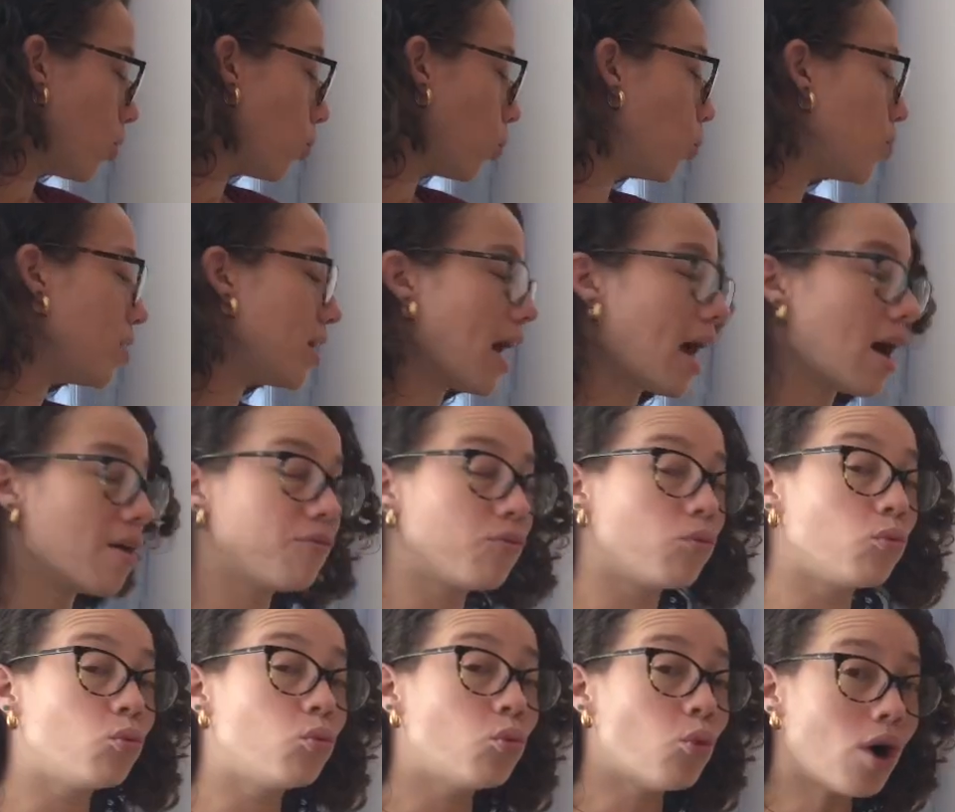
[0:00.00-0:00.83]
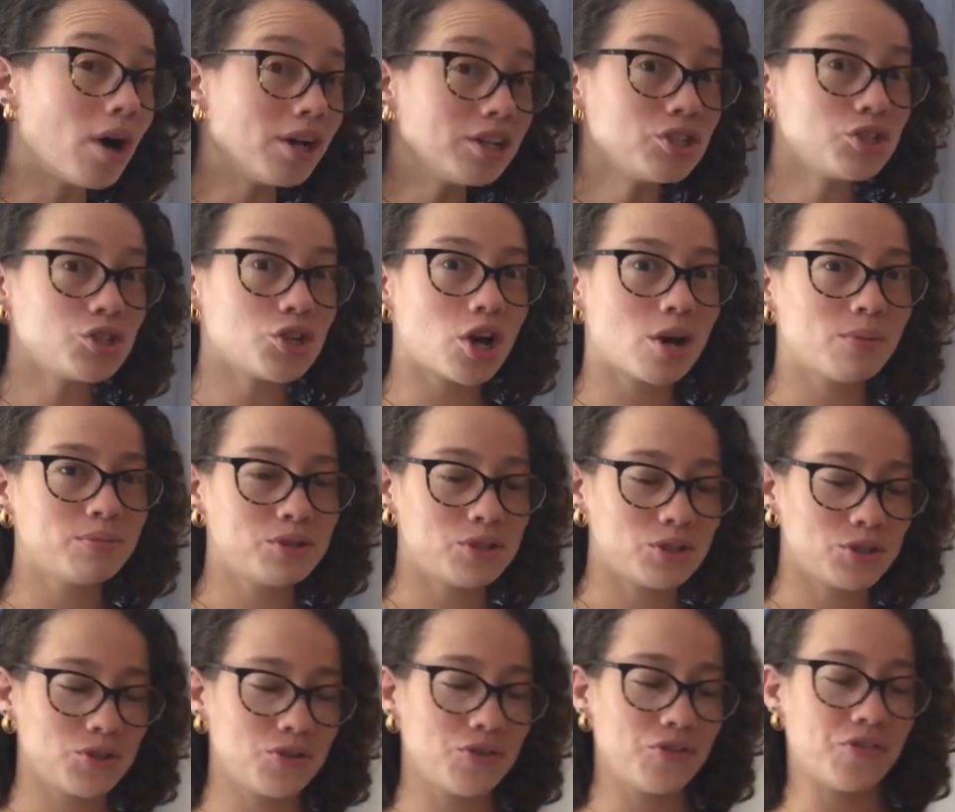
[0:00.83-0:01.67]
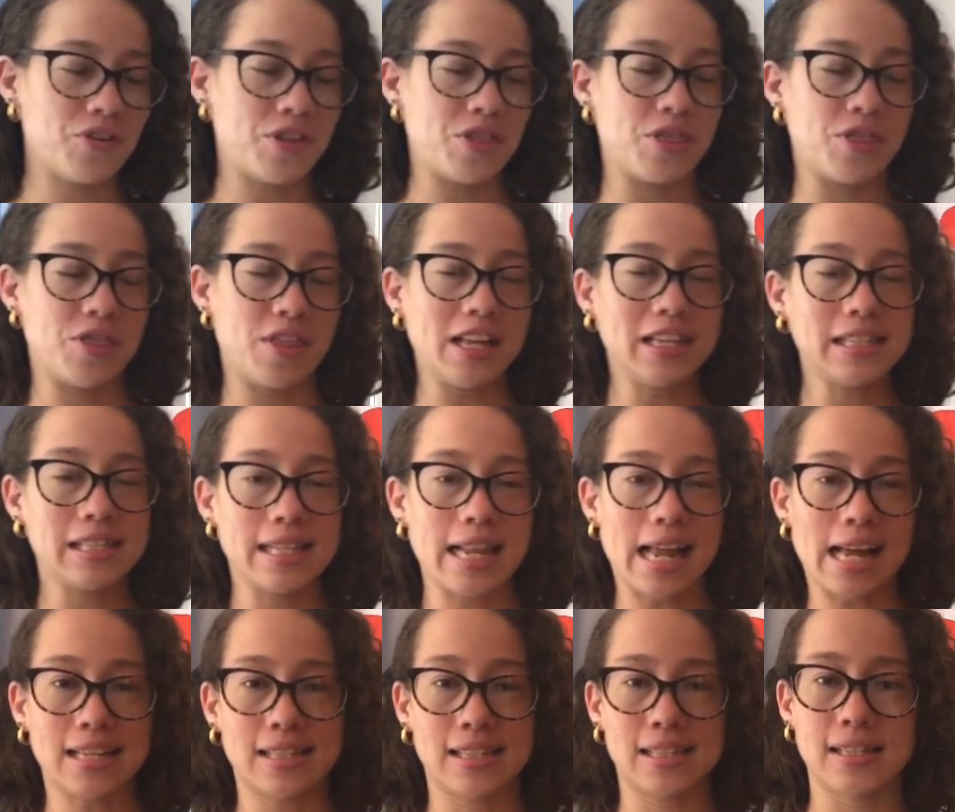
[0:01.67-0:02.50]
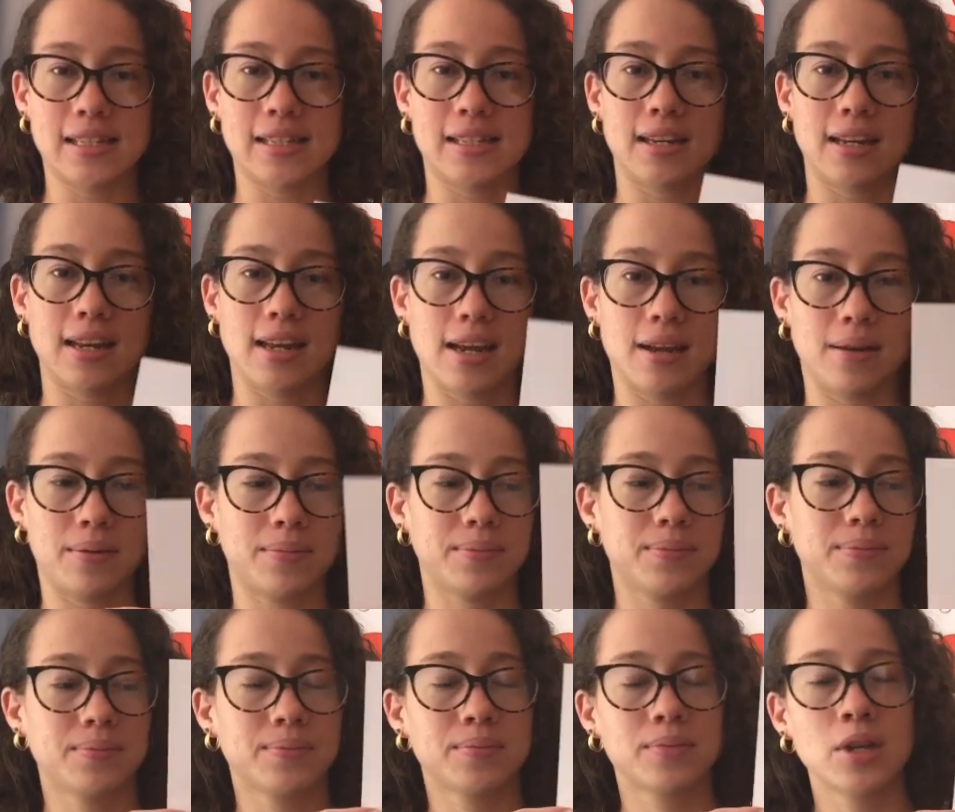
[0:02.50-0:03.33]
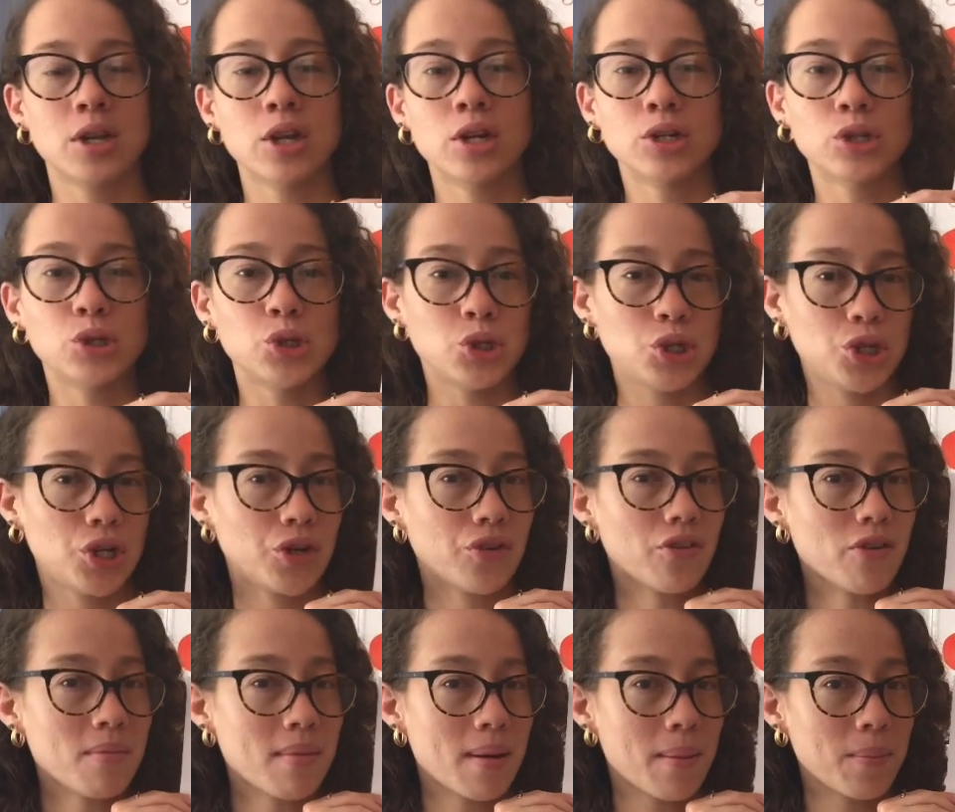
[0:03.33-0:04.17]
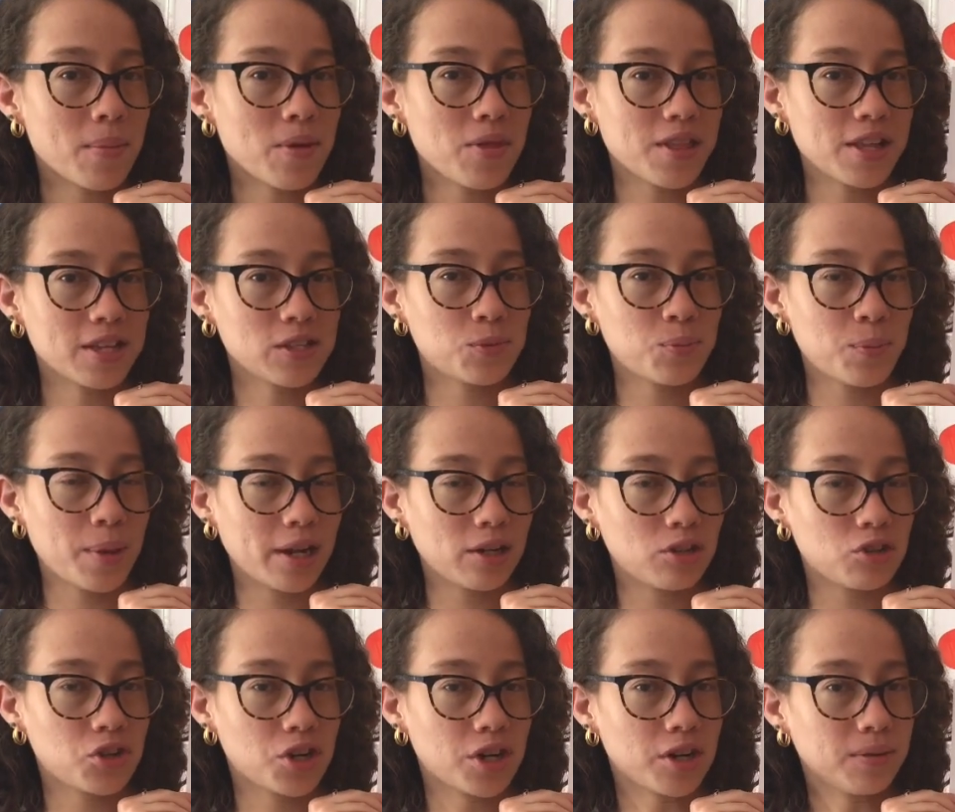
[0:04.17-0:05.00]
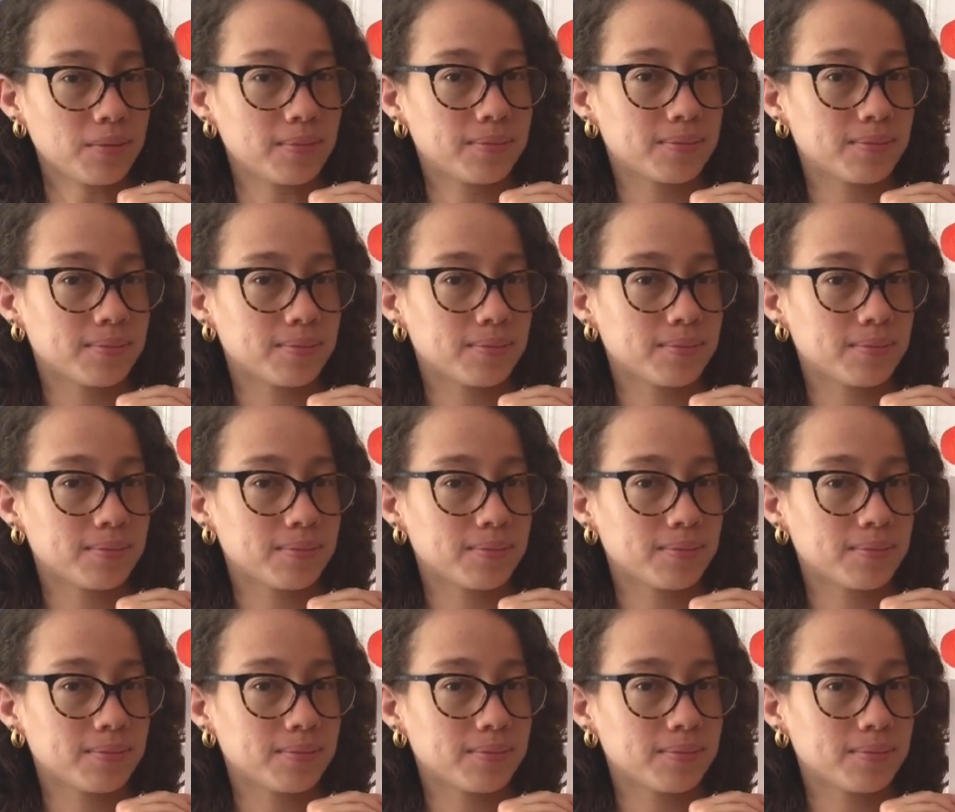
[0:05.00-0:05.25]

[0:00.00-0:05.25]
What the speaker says: We have one job to do for this lesson today. Do you remember this picture?